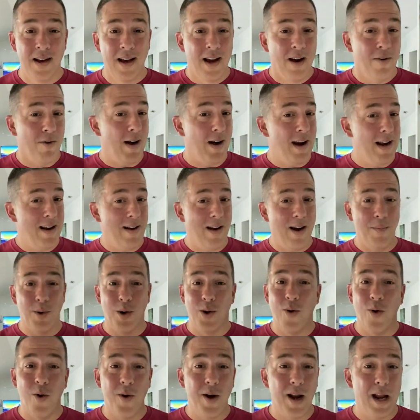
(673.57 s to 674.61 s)
Right now, I'm
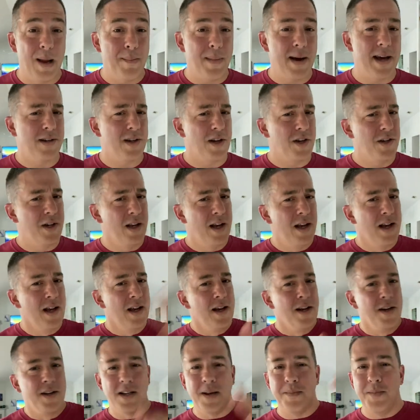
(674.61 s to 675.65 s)
recording a message.
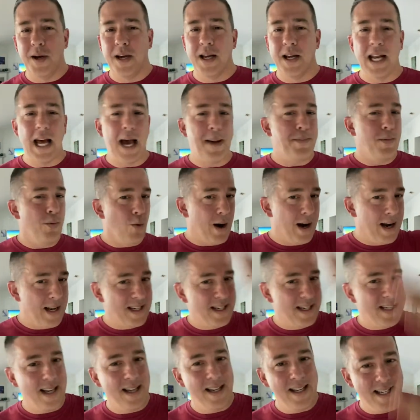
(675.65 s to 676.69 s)
Something could happen where I could
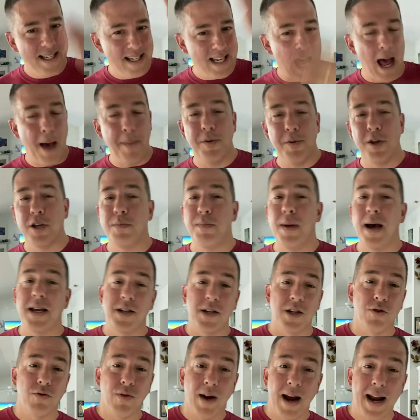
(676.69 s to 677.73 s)
suddenly stop this
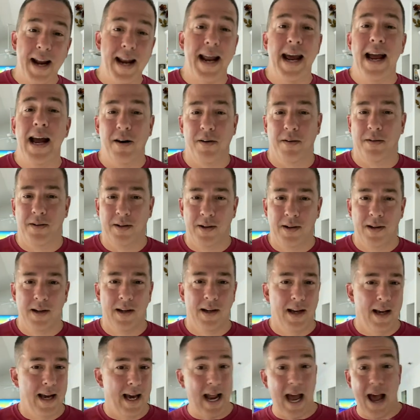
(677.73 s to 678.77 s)
message right now
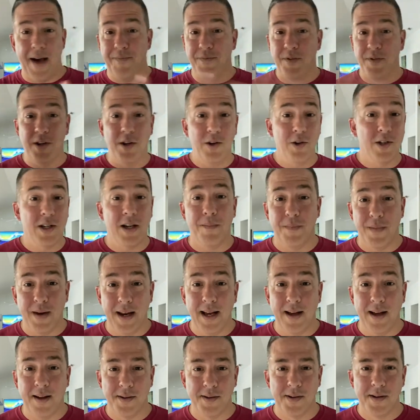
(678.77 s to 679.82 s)
and have to do something
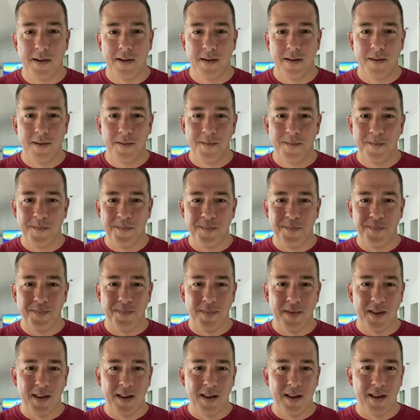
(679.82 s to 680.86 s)
else.
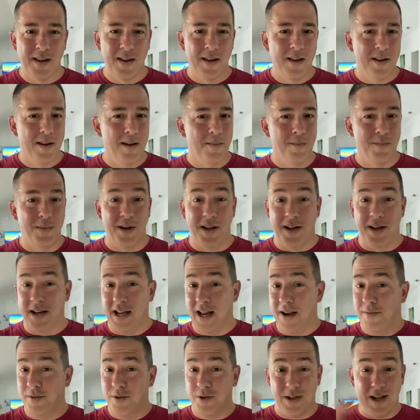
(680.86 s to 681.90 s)
But in
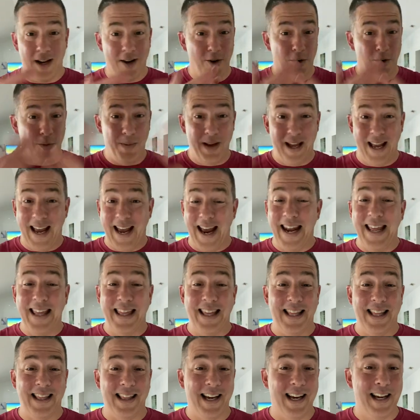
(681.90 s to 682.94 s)
heaven, there's not going to be
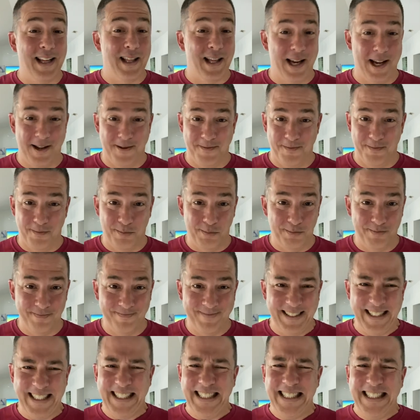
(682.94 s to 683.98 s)
anything like that.
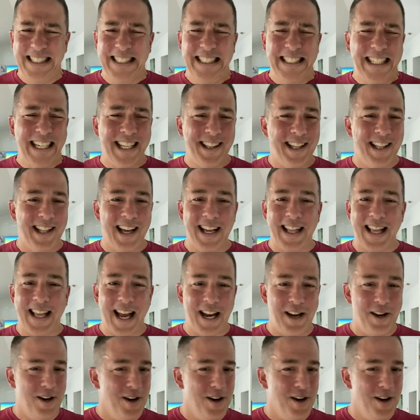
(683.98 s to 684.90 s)
Nothing like that.